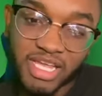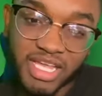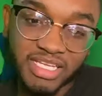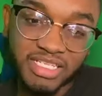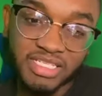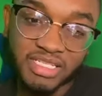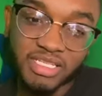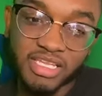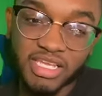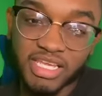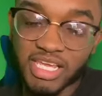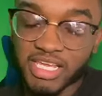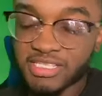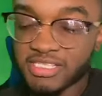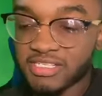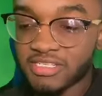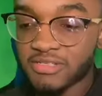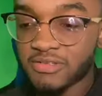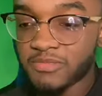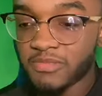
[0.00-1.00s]
actually
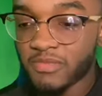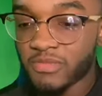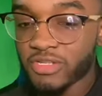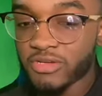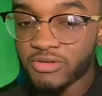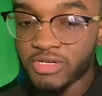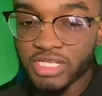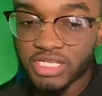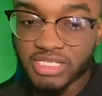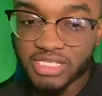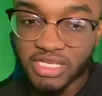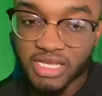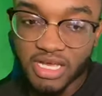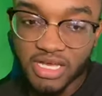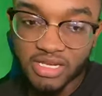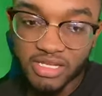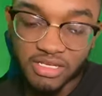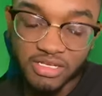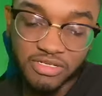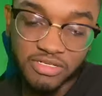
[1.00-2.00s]
gets
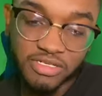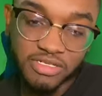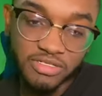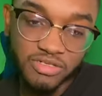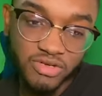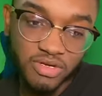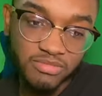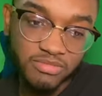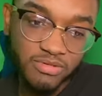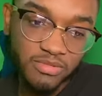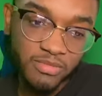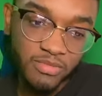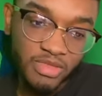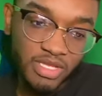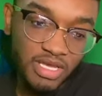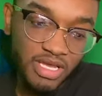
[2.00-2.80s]
Onision into trouble.